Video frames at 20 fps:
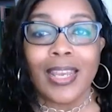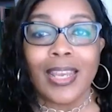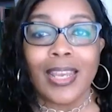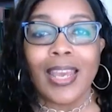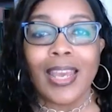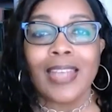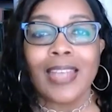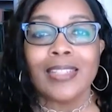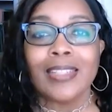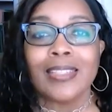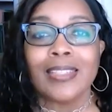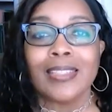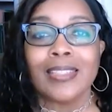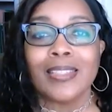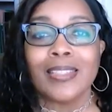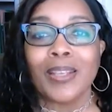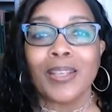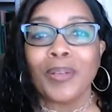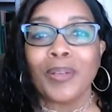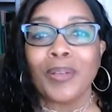And
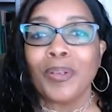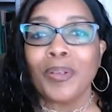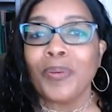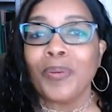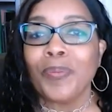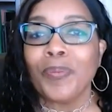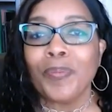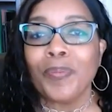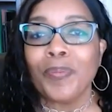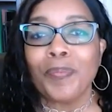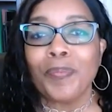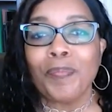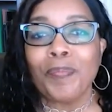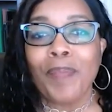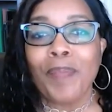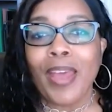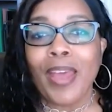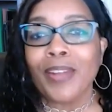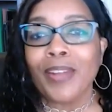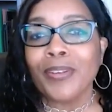so no
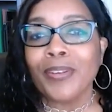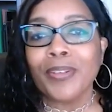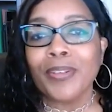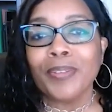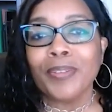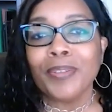matter